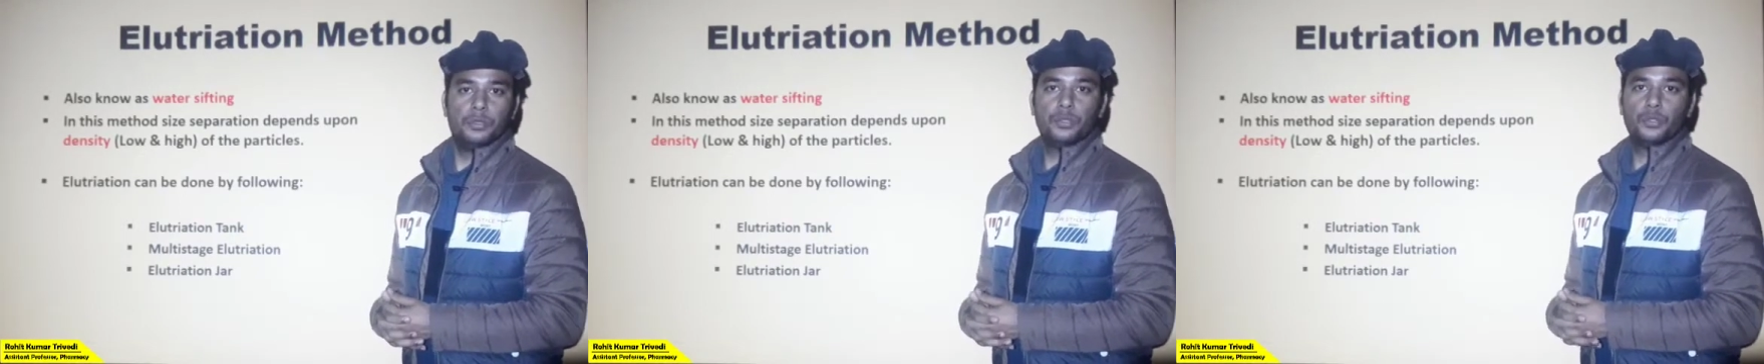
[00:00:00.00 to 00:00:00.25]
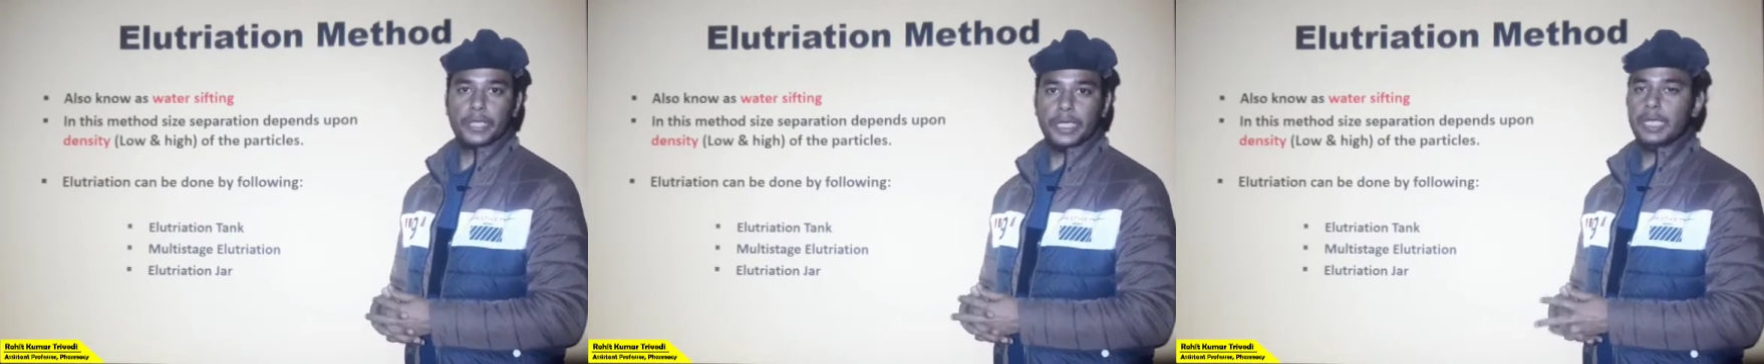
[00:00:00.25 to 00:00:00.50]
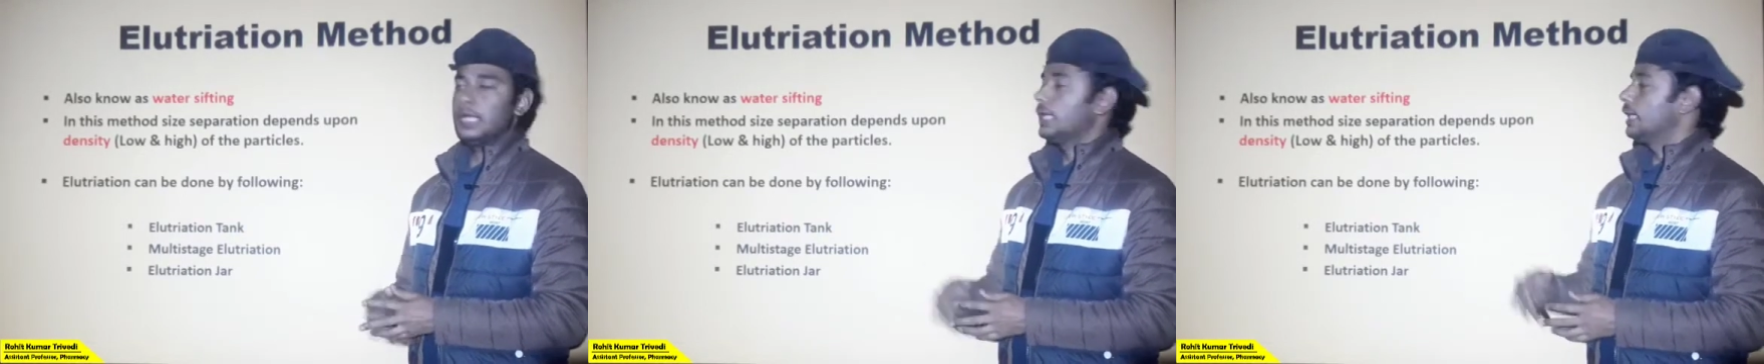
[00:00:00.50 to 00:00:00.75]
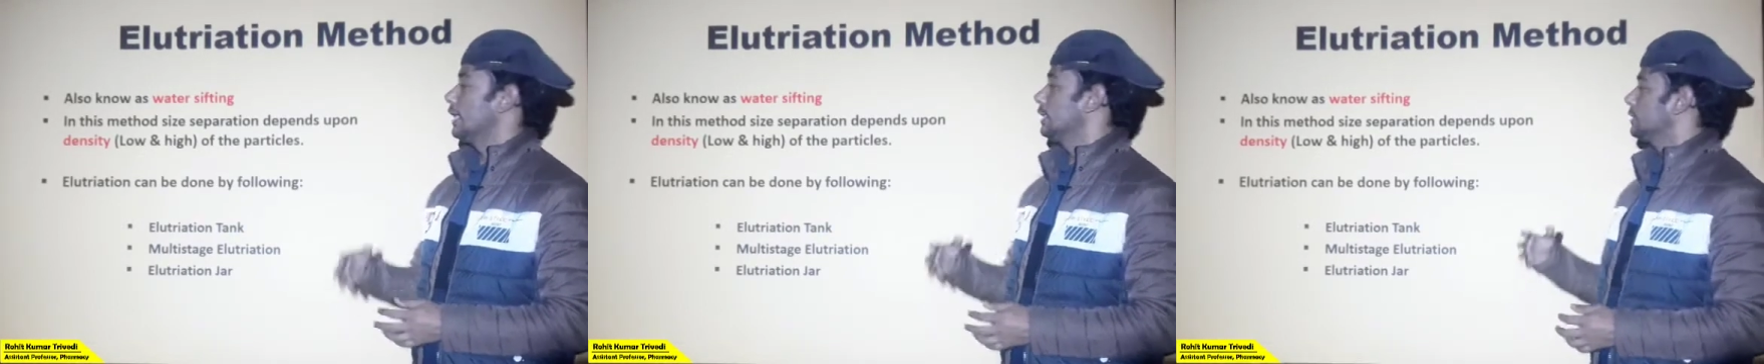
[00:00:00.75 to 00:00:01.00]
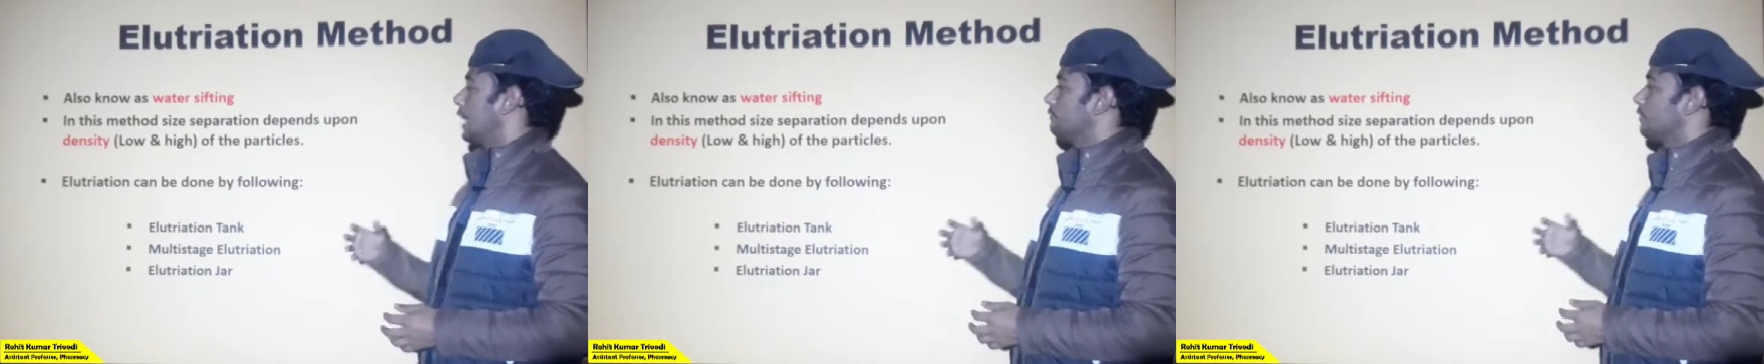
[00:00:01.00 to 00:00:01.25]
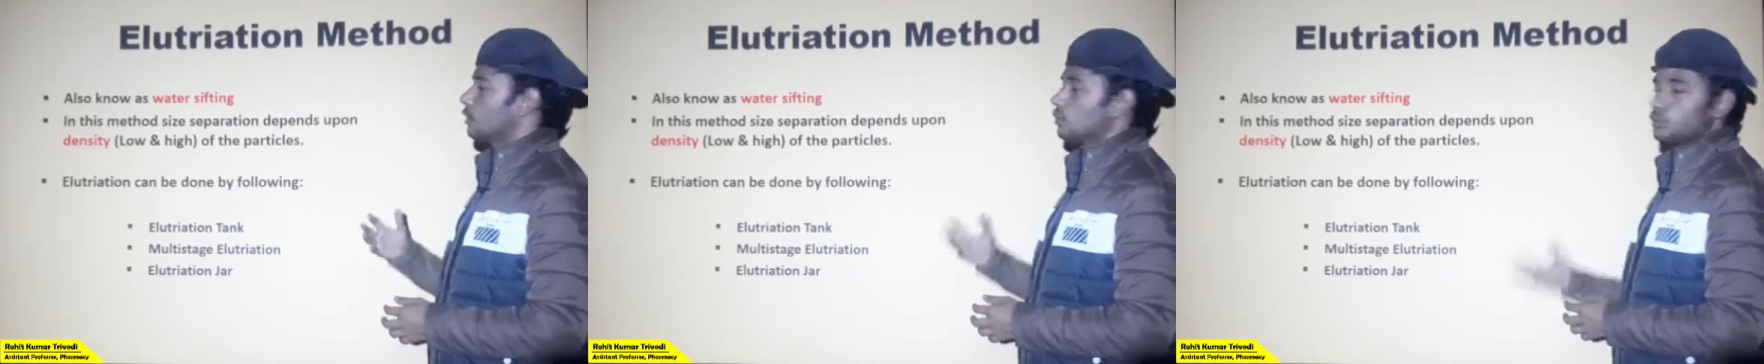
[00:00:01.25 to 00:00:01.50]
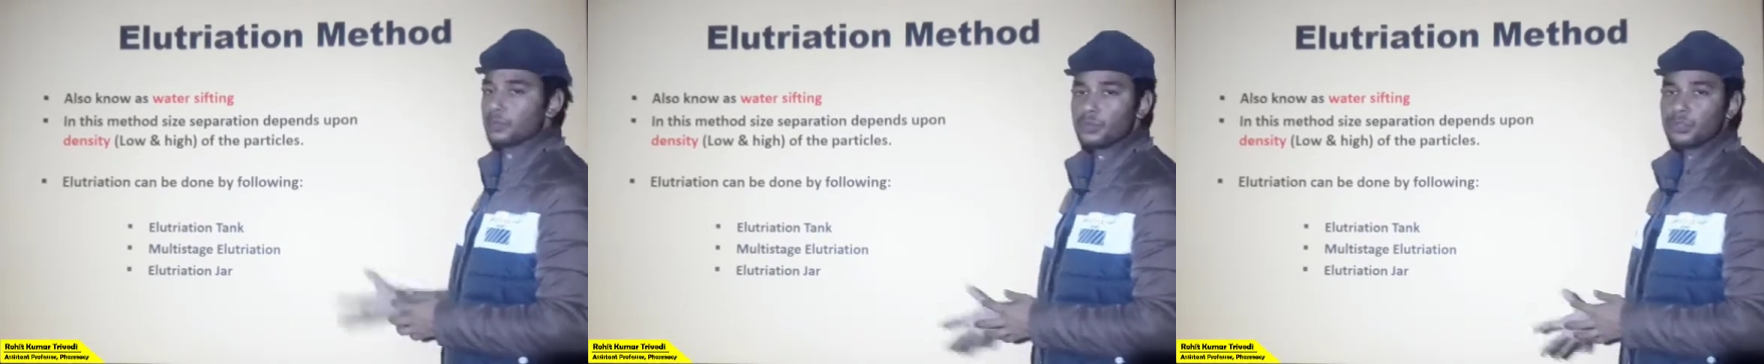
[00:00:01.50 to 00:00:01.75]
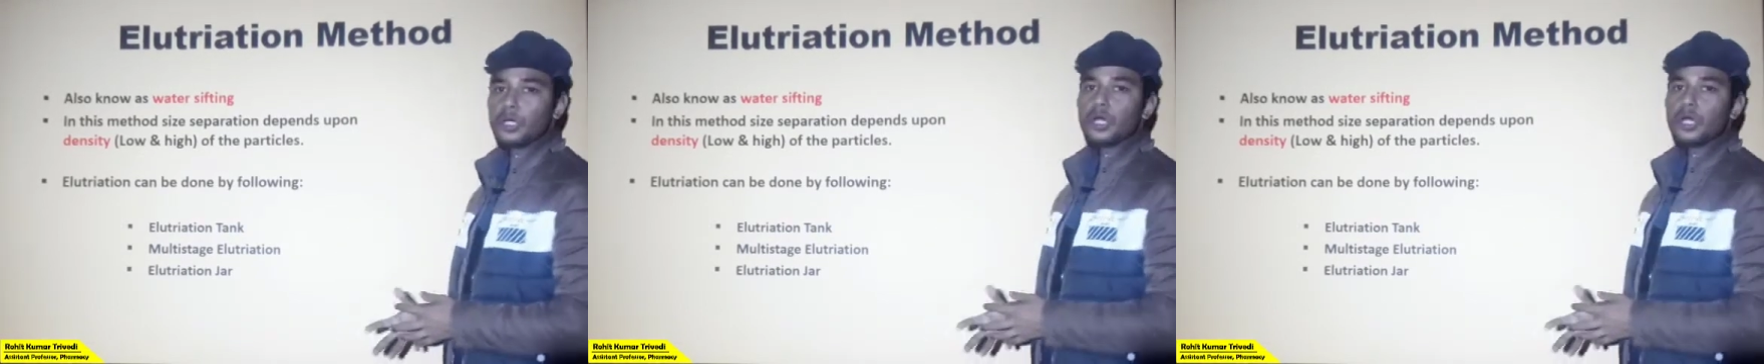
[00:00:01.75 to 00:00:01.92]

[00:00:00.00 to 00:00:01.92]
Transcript: Okay, let's have a close look